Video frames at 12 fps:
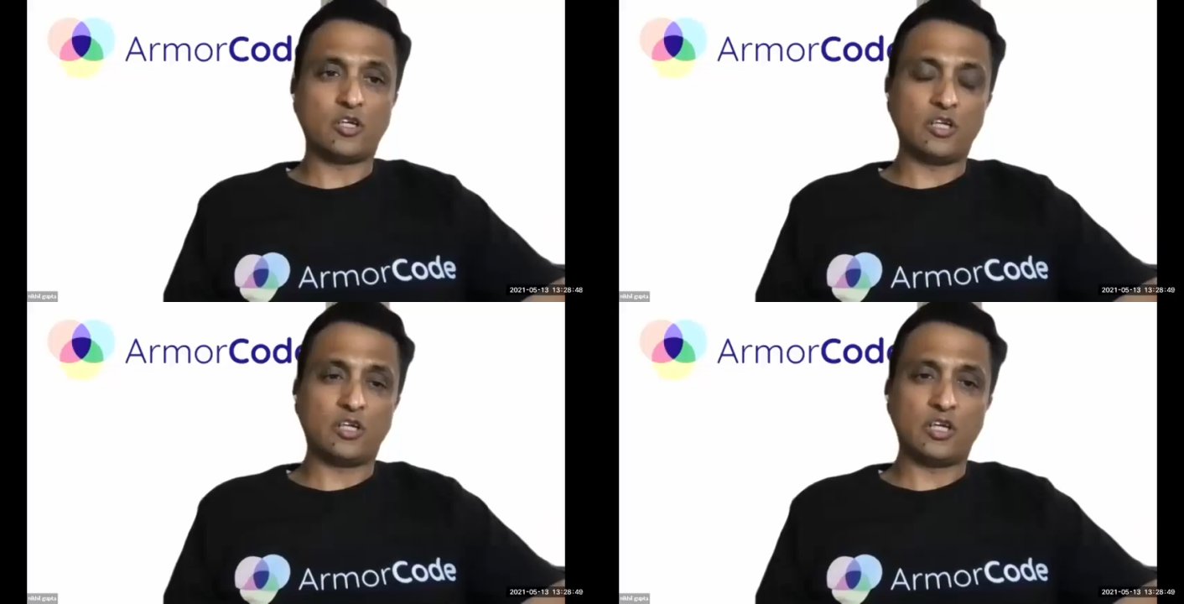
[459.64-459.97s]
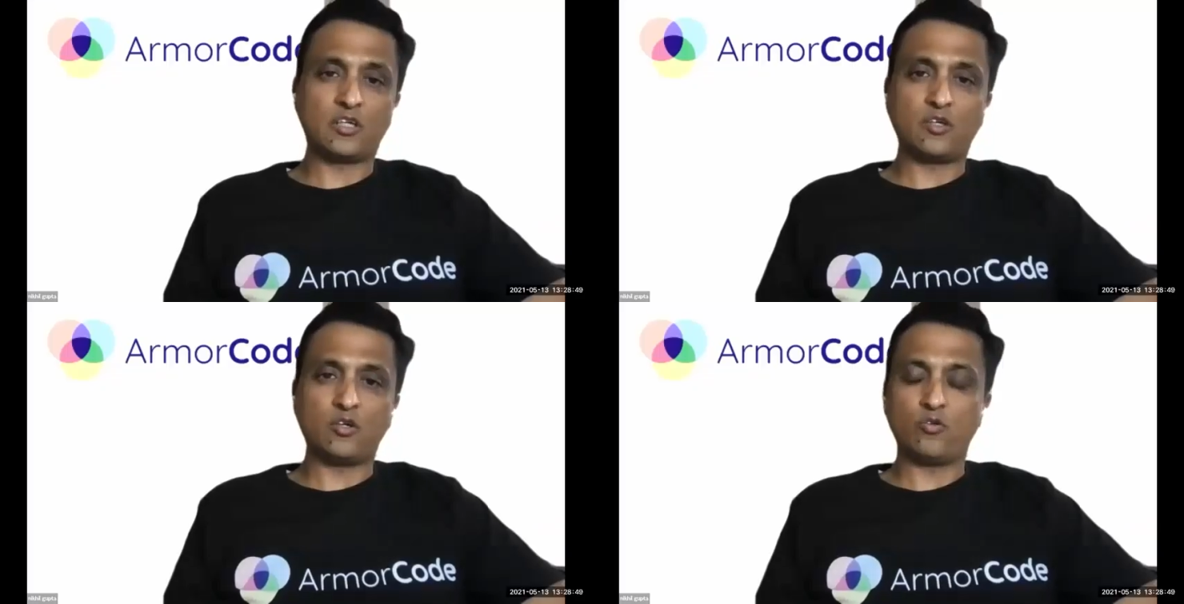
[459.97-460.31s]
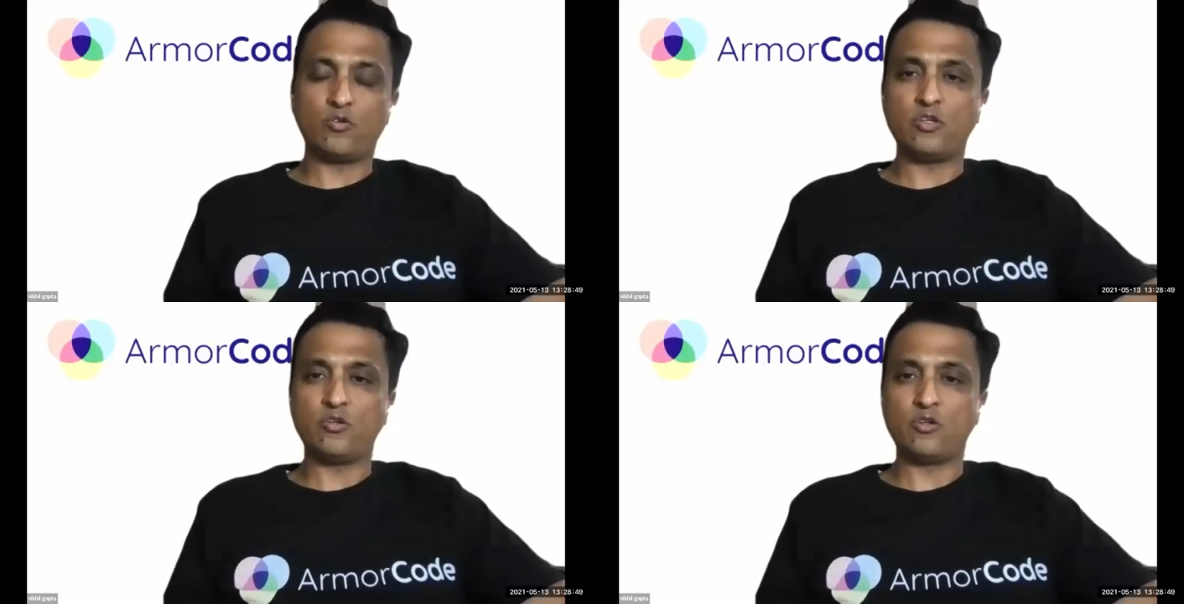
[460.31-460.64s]
And like
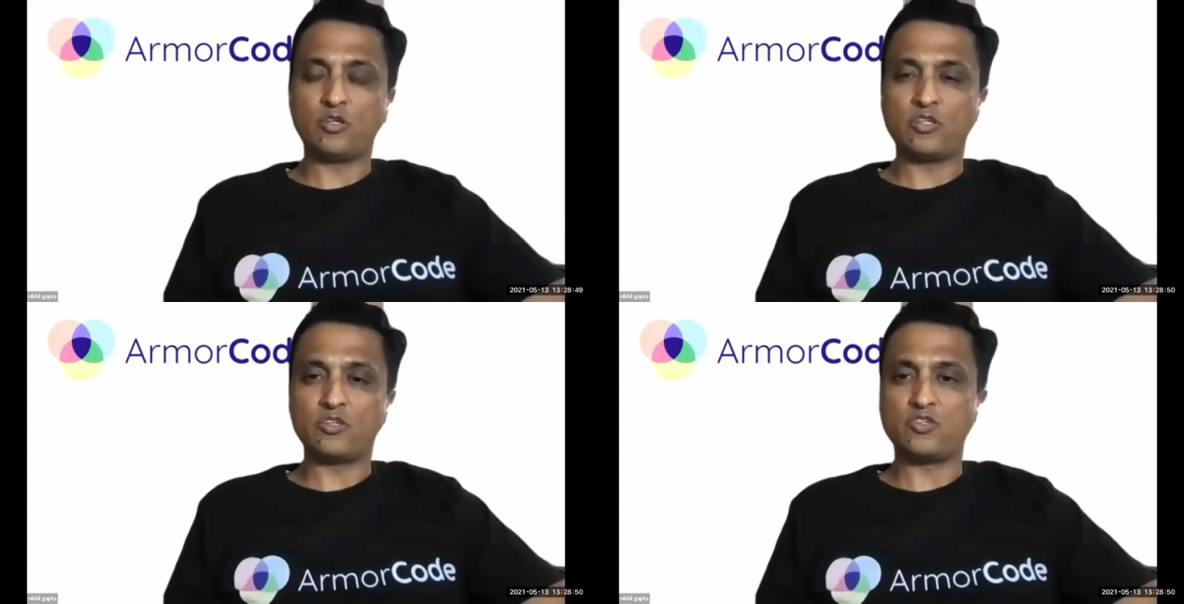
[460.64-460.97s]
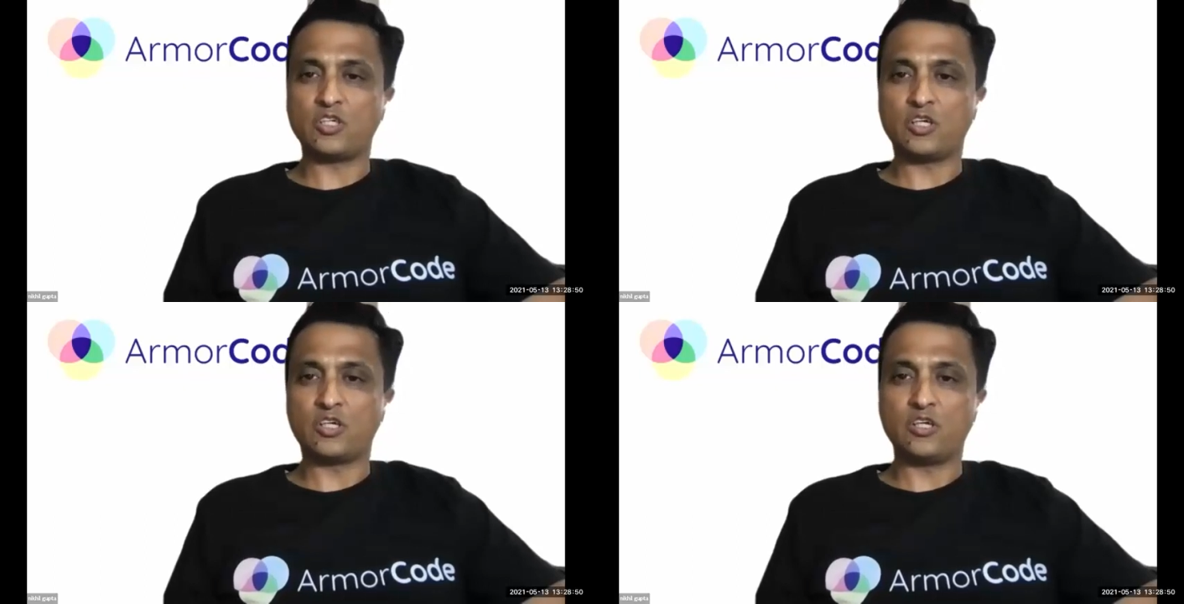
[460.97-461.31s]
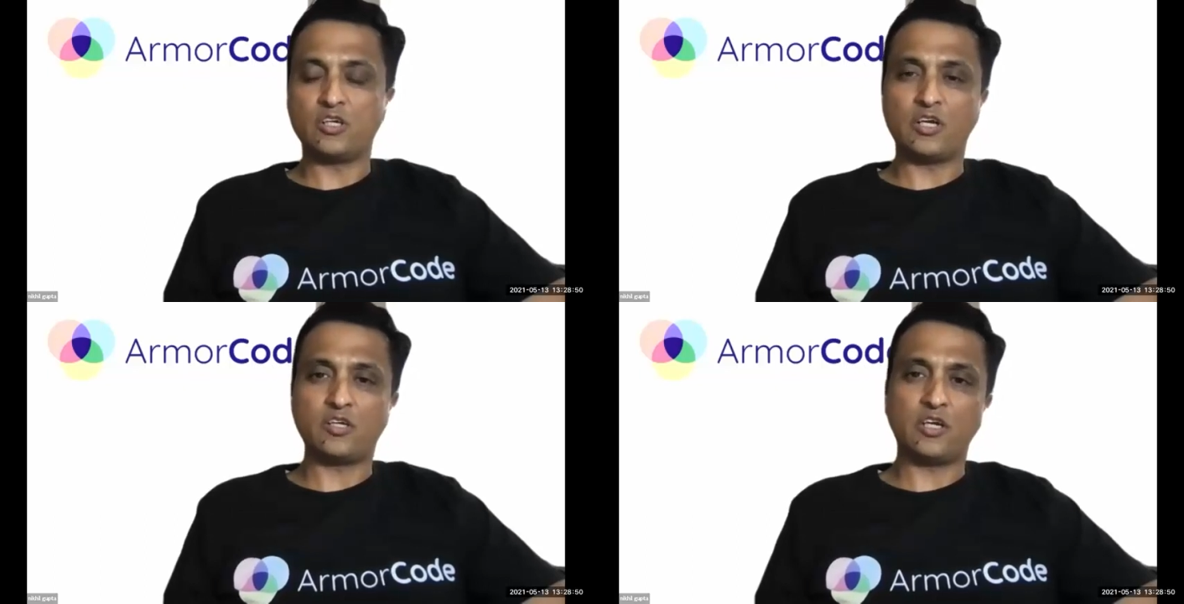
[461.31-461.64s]
during this journey, right?